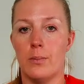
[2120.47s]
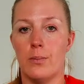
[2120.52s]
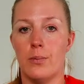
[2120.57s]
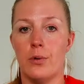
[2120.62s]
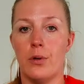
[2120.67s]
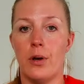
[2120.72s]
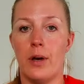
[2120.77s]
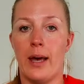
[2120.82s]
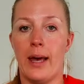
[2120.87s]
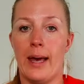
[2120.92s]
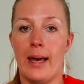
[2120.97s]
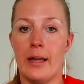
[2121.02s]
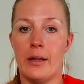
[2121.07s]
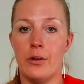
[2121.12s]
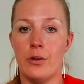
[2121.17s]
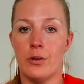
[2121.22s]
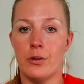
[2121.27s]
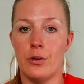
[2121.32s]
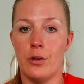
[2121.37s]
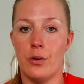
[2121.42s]
put a
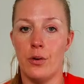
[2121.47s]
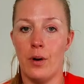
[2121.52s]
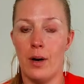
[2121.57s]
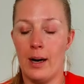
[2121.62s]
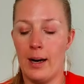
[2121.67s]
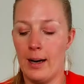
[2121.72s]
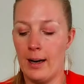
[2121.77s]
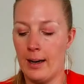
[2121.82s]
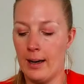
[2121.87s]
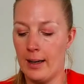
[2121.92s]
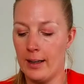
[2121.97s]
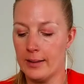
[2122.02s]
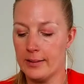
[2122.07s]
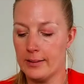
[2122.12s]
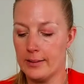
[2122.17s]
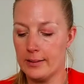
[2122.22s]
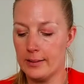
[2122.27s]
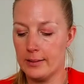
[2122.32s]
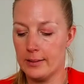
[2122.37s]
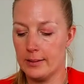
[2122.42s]
hand on your
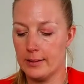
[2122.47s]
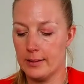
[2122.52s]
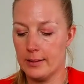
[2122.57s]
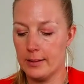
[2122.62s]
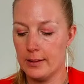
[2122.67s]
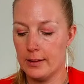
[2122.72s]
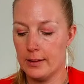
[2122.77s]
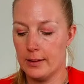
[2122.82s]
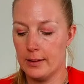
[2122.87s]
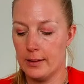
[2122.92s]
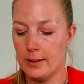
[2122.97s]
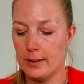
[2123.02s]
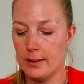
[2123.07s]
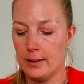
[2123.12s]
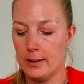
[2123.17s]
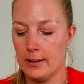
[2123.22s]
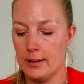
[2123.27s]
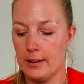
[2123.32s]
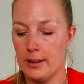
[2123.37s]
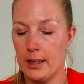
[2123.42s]
heart,
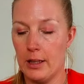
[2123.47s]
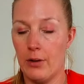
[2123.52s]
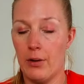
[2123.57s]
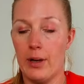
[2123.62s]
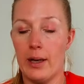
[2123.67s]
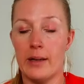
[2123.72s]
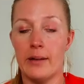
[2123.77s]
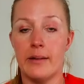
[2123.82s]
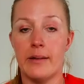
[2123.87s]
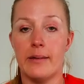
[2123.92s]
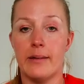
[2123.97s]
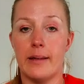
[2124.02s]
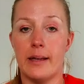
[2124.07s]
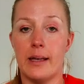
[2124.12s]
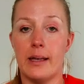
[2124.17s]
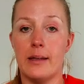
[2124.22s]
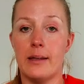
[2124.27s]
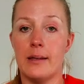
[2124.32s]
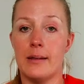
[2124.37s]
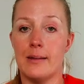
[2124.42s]
and you can
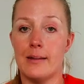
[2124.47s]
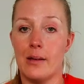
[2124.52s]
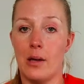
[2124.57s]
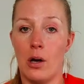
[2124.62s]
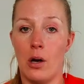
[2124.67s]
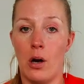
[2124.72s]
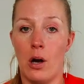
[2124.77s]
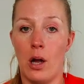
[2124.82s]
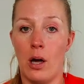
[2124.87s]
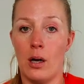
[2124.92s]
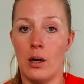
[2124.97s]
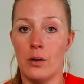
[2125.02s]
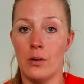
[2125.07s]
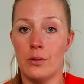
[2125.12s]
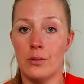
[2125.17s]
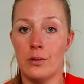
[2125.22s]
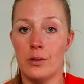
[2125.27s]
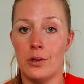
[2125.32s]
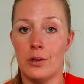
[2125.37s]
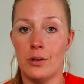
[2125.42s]
say this
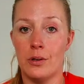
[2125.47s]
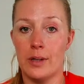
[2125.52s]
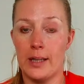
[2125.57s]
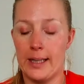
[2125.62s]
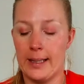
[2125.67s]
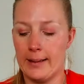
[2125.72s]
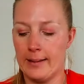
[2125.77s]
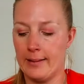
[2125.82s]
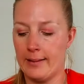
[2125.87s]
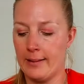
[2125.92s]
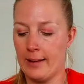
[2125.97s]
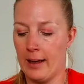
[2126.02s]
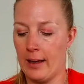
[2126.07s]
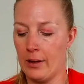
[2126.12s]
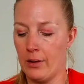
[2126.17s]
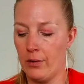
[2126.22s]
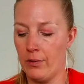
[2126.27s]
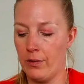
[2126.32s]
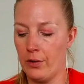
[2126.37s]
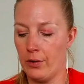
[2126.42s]
aloud or
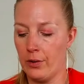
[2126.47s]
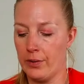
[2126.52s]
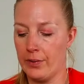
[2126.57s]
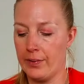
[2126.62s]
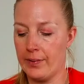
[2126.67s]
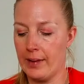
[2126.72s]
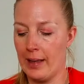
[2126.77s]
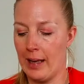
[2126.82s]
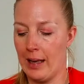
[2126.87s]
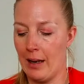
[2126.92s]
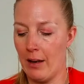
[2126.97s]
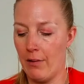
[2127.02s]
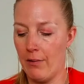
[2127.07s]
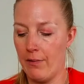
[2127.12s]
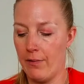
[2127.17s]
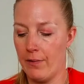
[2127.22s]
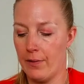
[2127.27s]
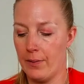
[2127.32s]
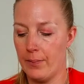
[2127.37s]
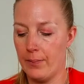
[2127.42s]
inside of
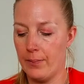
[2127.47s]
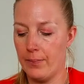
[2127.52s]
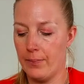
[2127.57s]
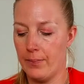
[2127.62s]
yourself.